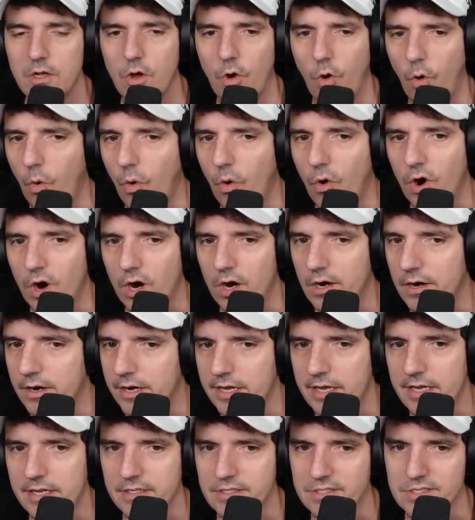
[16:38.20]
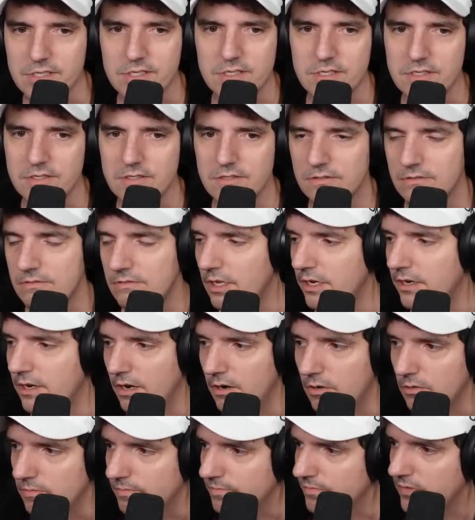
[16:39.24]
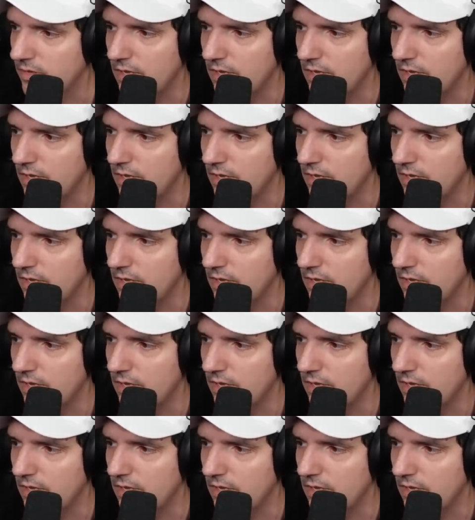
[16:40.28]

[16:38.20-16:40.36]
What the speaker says: or it's, you know,